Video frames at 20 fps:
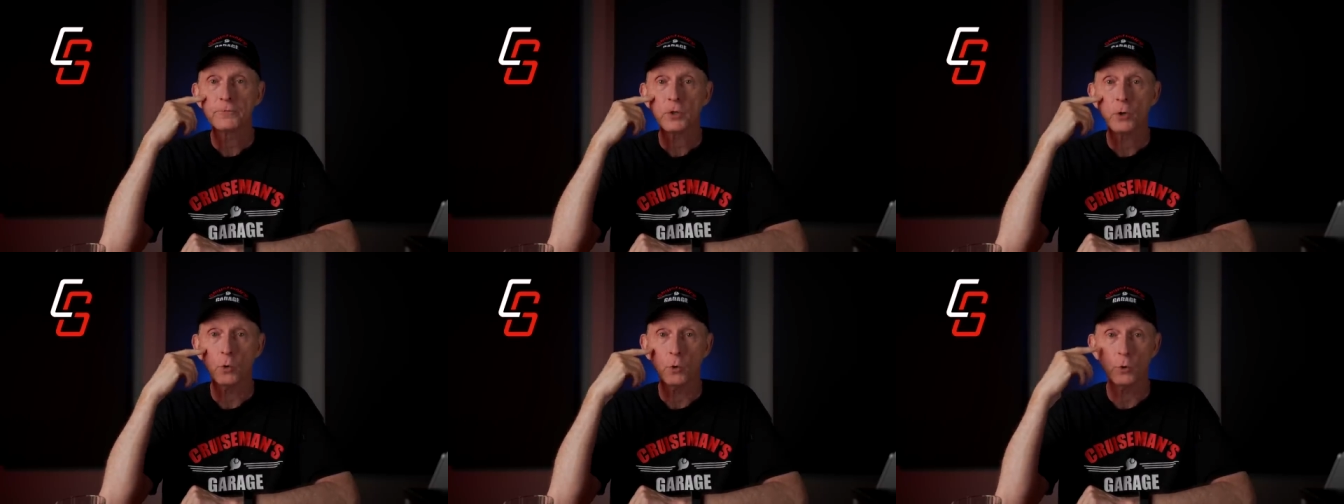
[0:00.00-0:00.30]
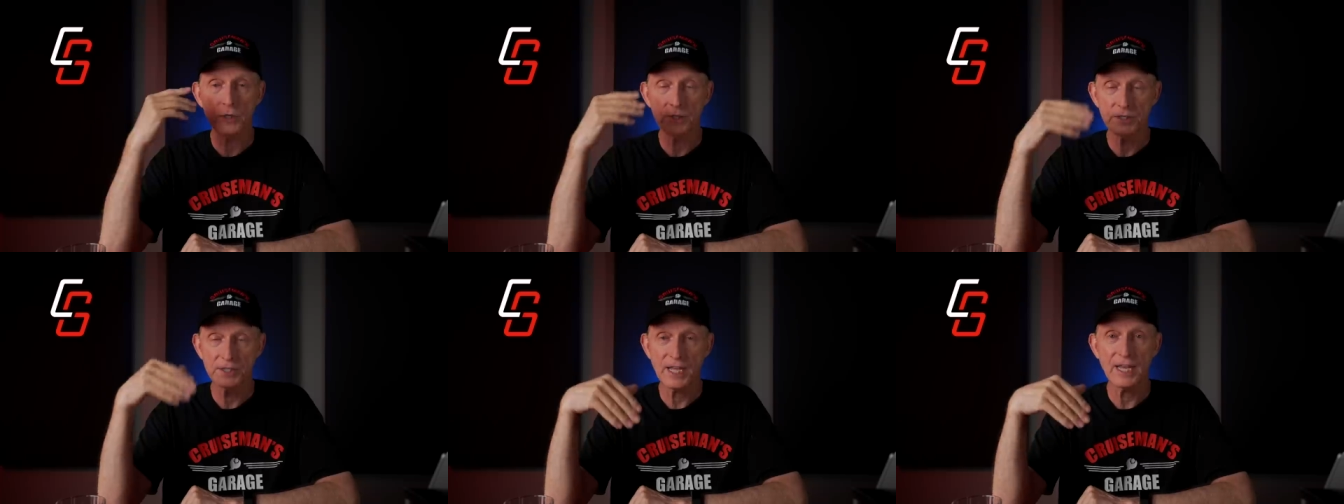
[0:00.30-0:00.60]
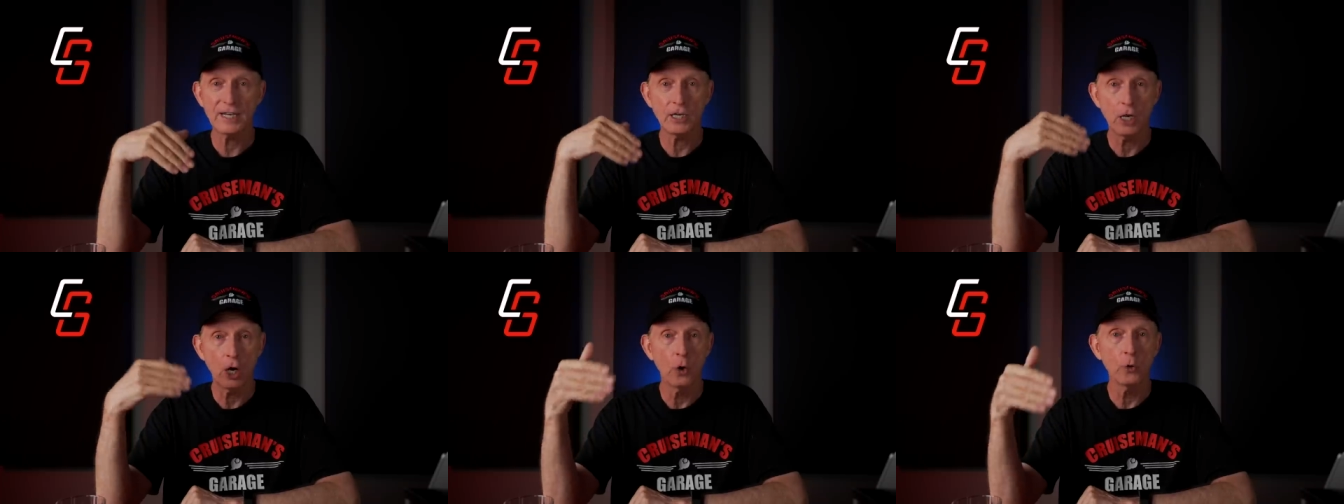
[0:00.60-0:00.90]
Or is
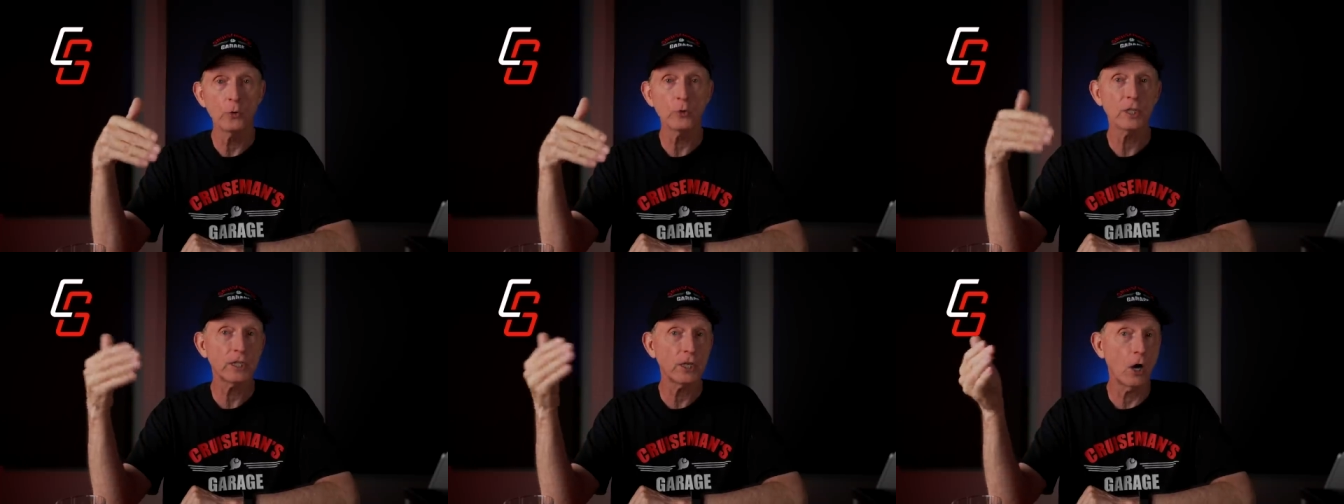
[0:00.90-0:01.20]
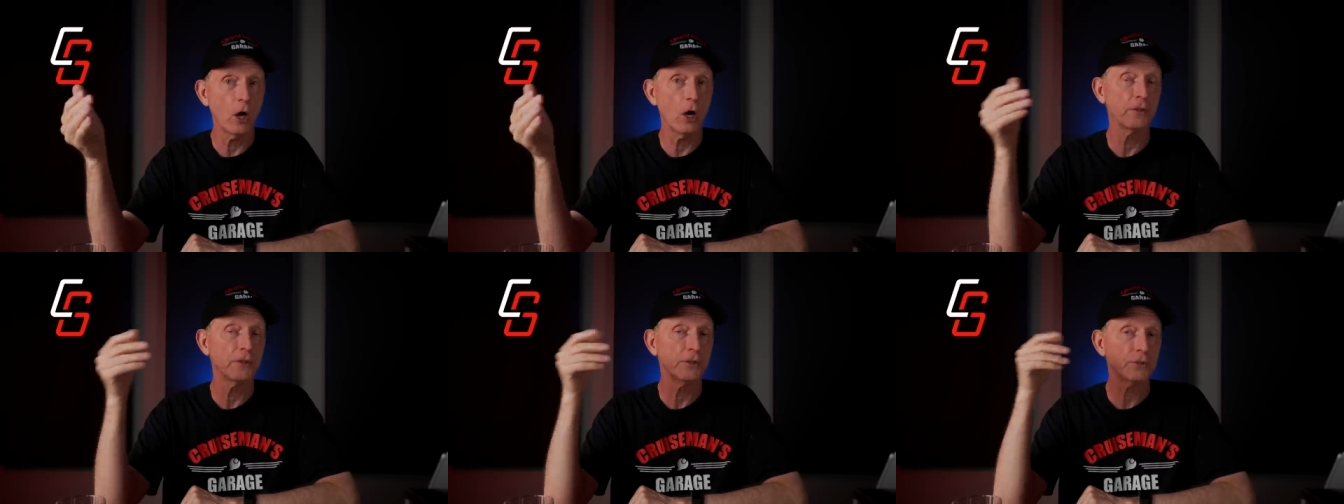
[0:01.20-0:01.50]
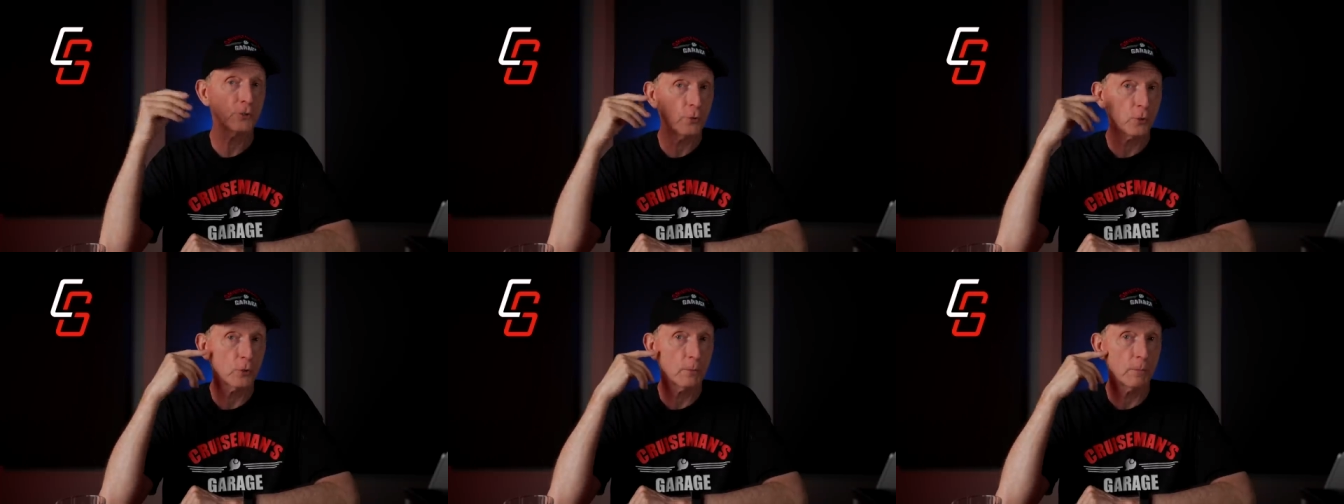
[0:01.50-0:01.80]
that only on the
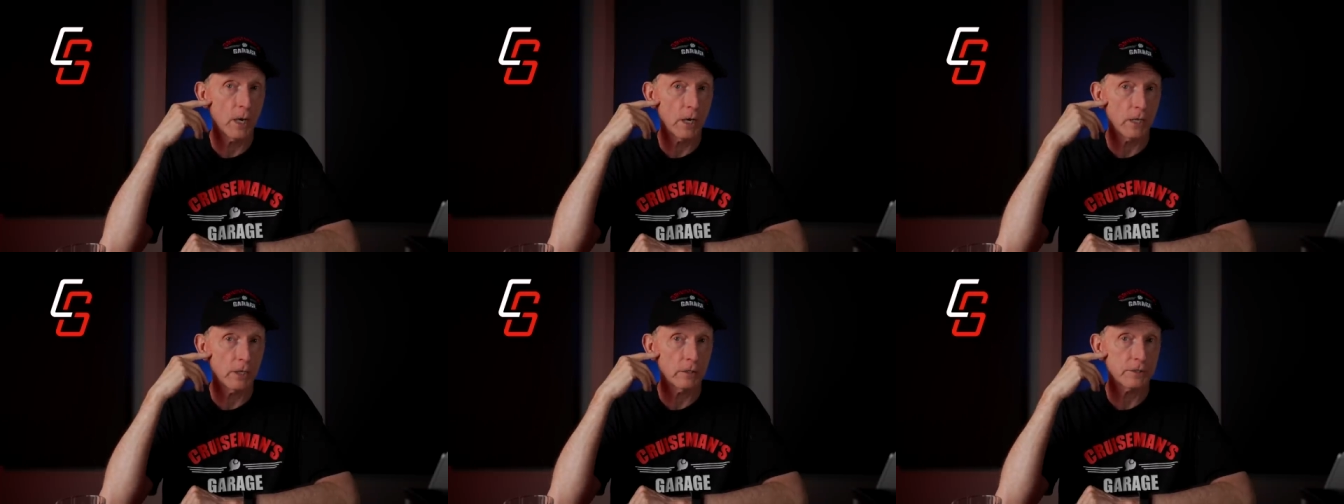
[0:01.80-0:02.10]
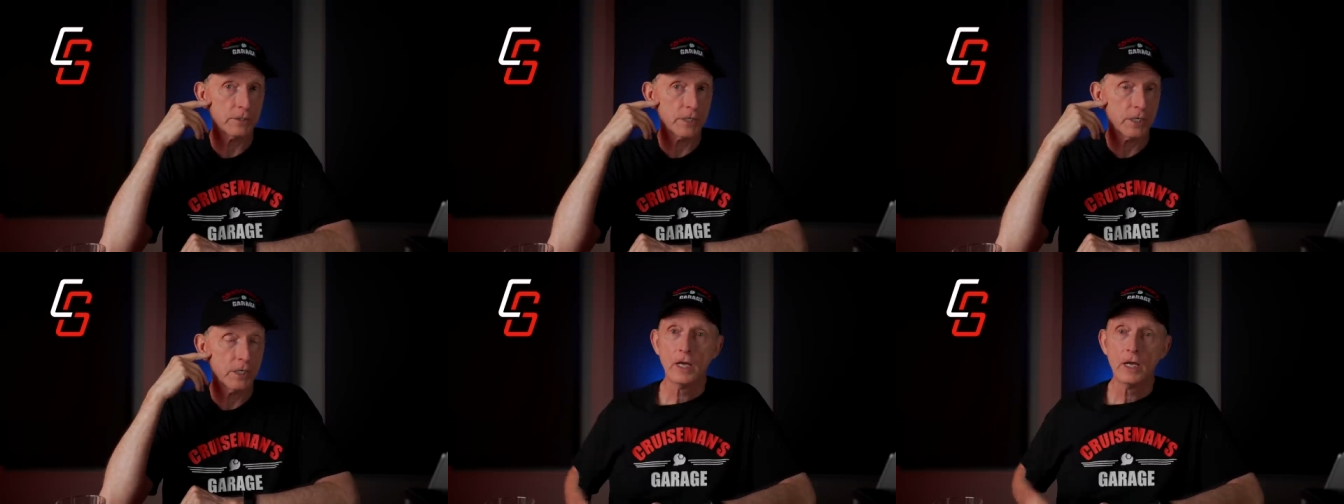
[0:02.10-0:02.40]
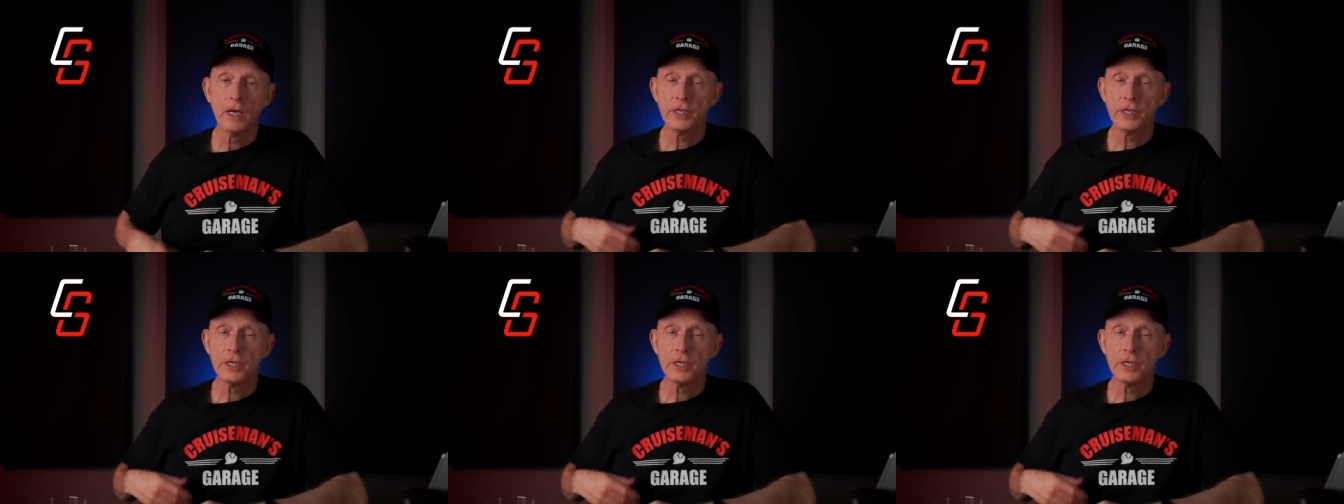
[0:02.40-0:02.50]
tour models?